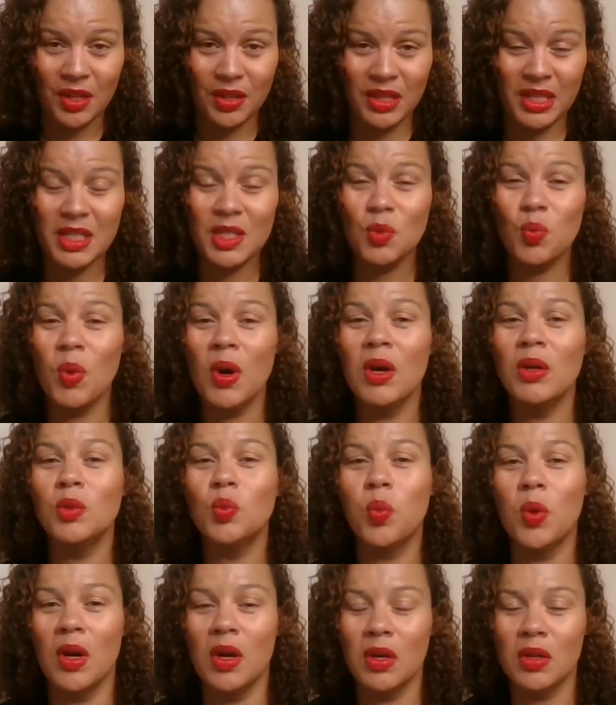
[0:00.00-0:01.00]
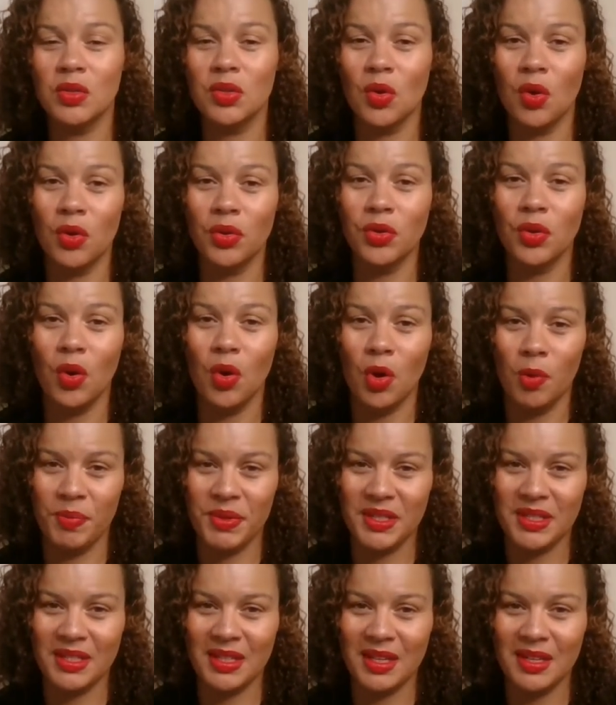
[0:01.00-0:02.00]
This world works on
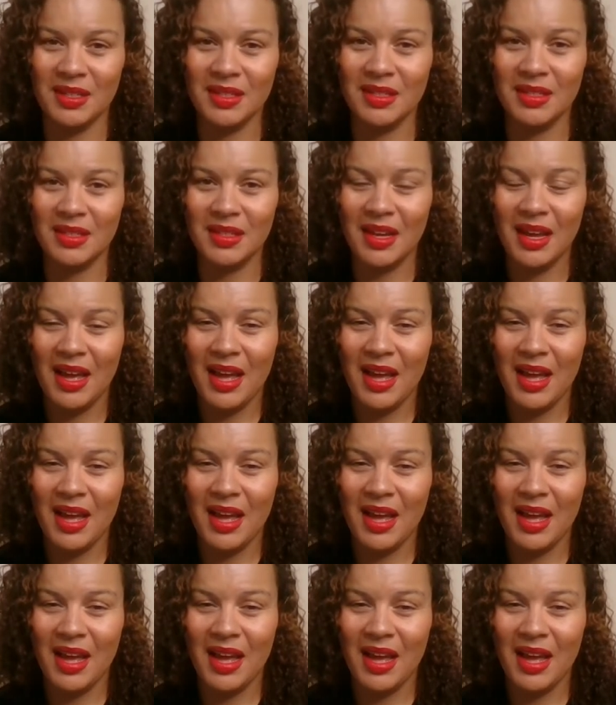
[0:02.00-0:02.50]
opposites,